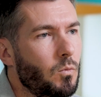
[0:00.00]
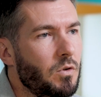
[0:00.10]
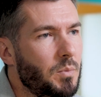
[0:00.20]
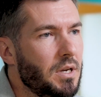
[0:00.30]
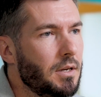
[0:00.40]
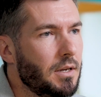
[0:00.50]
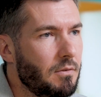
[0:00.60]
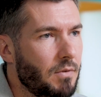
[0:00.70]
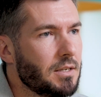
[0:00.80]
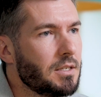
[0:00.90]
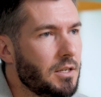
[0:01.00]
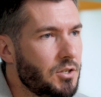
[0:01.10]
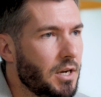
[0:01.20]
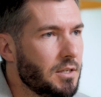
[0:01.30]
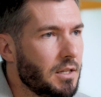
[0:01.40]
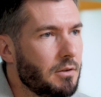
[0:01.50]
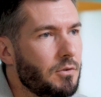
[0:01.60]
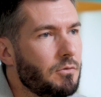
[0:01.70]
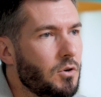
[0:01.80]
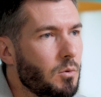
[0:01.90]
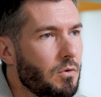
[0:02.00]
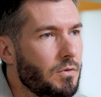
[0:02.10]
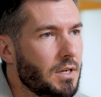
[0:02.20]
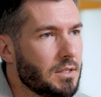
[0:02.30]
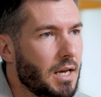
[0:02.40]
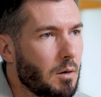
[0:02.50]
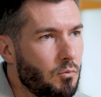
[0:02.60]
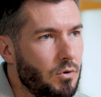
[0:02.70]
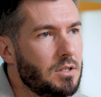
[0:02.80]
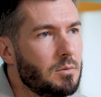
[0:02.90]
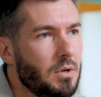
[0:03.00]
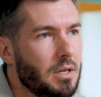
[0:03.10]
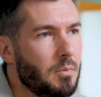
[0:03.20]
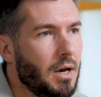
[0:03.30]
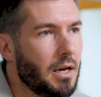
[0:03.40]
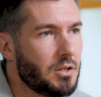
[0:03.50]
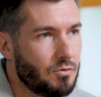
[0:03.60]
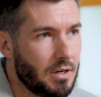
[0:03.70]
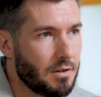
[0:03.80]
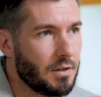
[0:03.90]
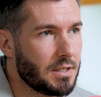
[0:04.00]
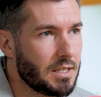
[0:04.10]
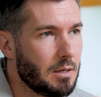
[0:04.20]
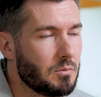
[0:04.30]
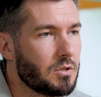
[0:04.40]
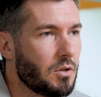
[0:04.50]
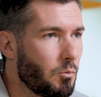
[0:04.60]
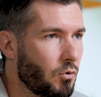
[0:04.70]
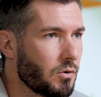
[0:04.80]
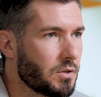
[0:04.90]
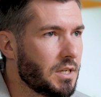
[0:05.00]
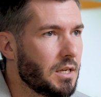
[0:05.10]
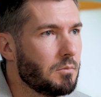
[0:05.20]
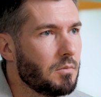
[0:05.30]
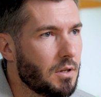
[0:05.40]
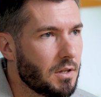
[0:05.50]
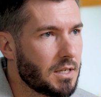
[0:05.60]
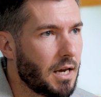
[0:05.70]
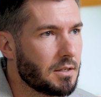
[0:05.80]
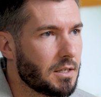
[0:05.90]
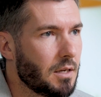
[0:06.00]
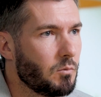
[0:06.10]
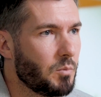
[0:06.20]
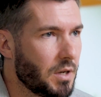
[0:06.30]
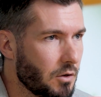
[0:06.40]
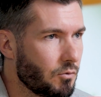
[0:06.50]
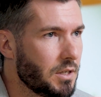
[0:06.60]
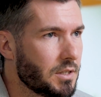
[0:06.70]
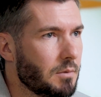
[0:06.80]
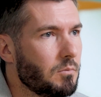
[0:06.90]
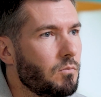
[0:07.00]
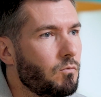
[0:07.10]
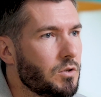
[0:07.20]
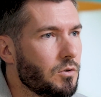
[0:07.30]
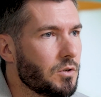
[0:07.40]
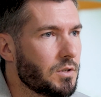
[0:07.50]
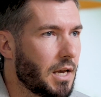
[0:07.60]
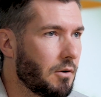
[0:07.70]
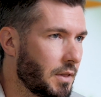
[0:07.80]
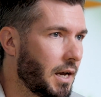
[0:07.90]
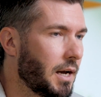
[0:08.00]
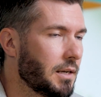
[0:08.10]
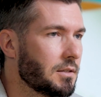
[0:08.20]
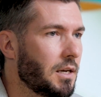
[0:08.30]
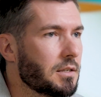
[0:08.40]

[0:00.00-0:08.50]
We've been investing in change delivery for a number of years now, principally by strengthening the teams. So the product team and the tech team, we've been increasing resource there, and that has